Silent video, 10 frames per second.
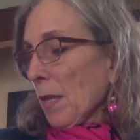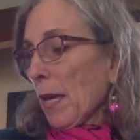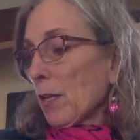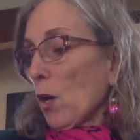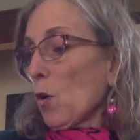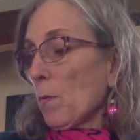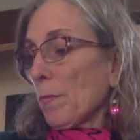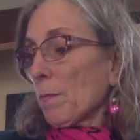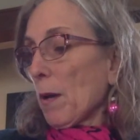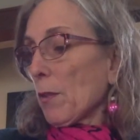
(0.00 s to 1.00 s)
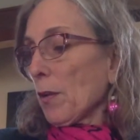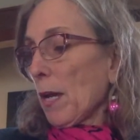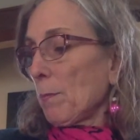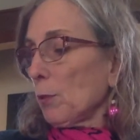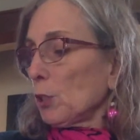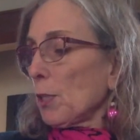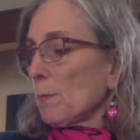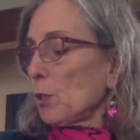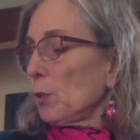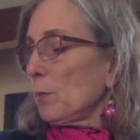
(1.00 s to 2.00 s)
At home, their mother had
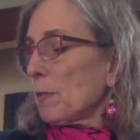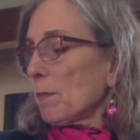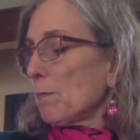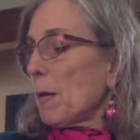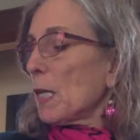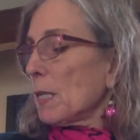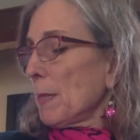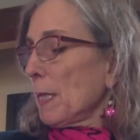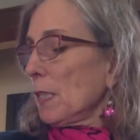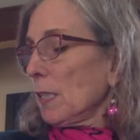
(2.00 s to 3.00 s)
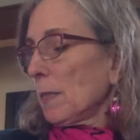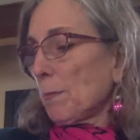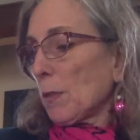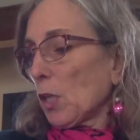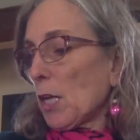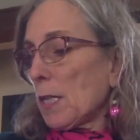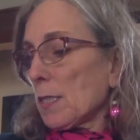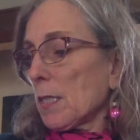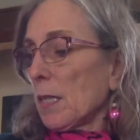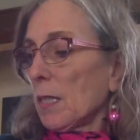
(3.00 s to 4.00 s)
push-up tubes of Bonnie Bell lip gloss
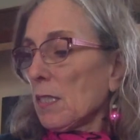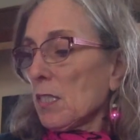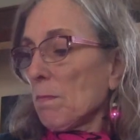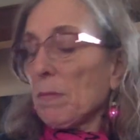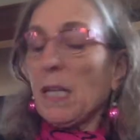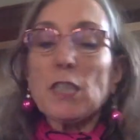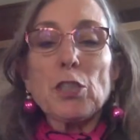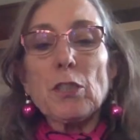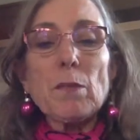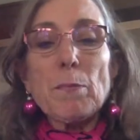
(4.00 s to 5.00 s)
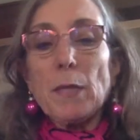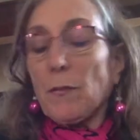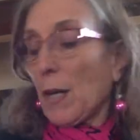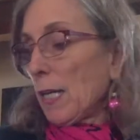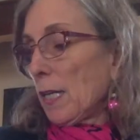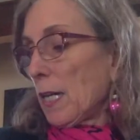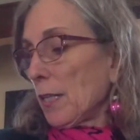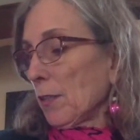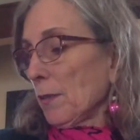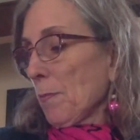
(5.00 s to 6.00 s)
and some blusher and a bit of
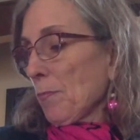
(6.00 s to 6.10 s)
eyeliner.